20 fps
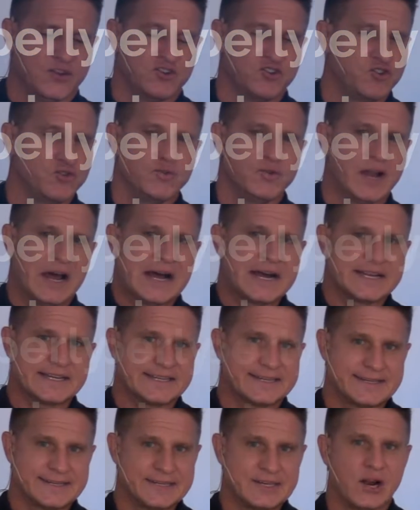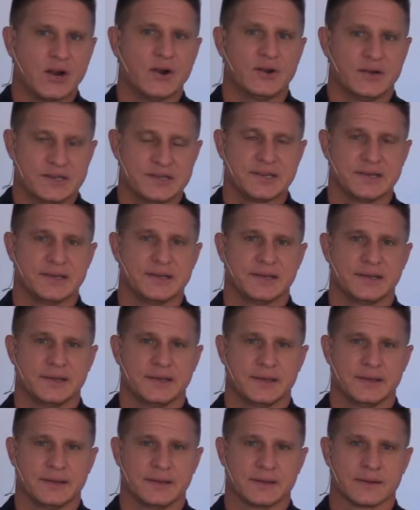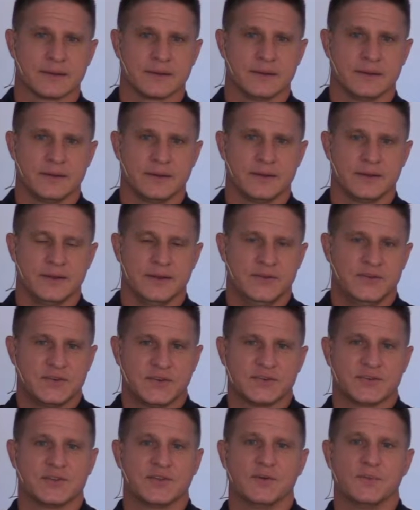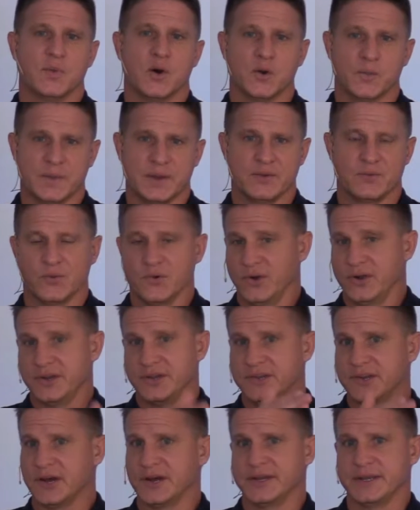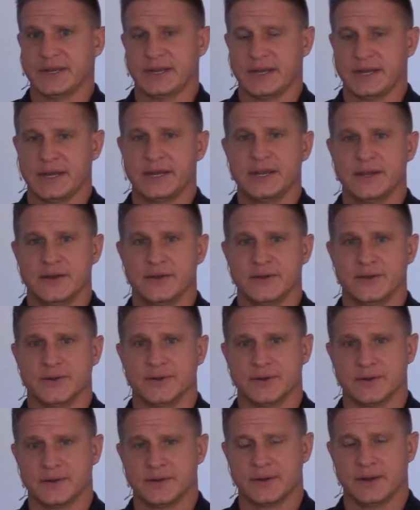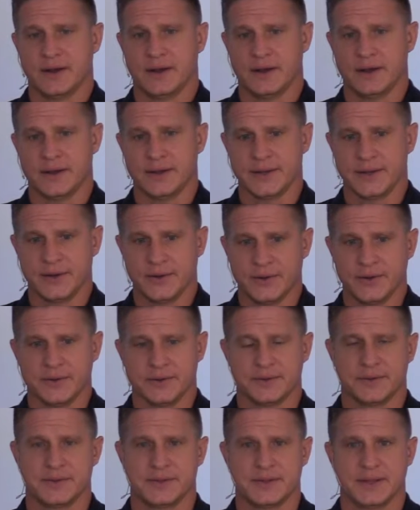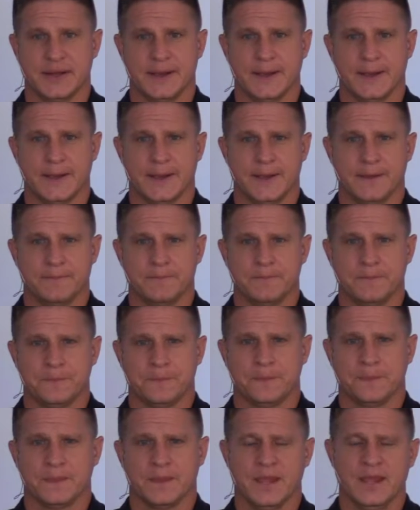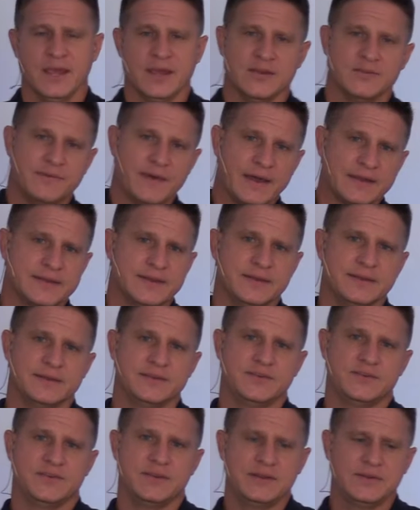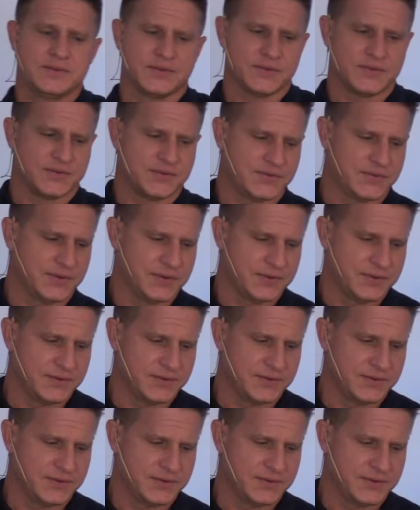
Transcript: do not start just the moment we're done here on earth. In fact, in Jesus'